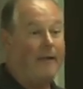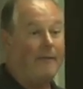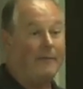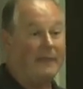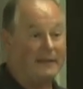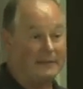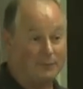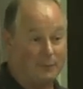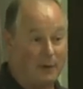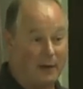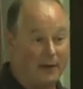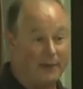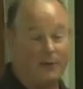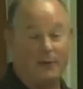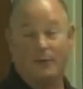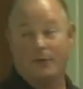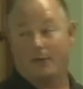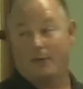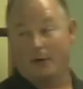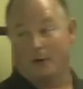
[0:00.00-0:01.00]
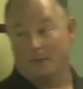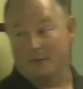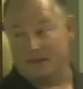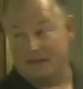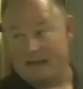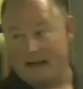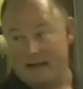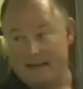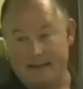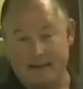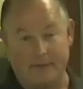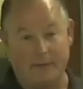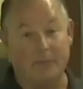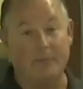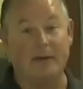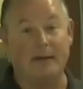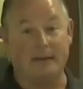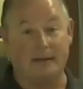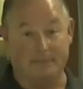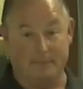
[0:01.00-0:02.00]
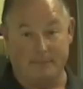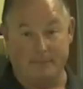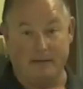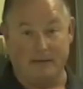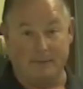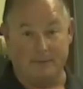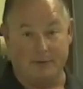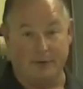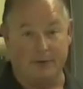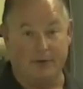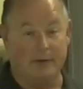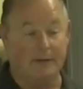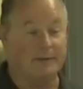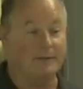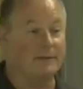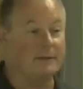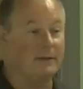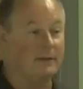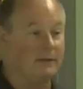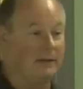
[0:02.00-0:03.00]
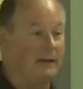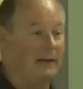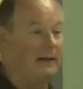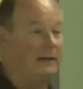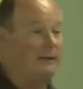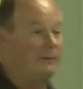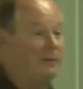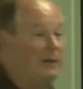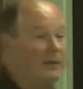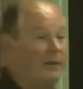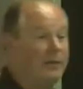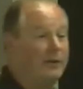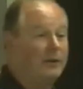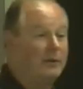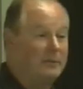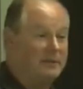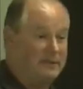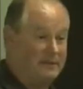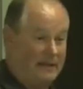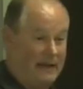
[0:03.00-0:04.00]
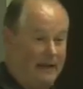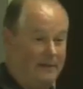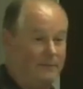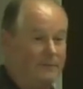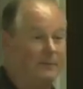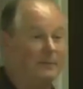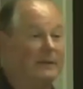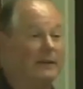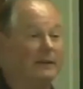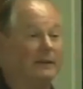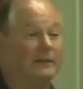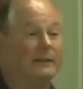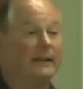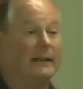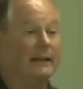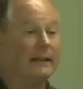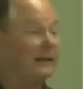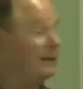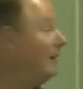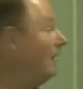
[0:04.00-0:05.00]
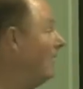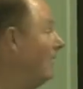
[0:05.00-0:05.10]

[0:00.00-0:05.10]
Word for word: And that's why the thermostats, everybody, I'm sure, has stolen a Honeywell thermostat from here and taken it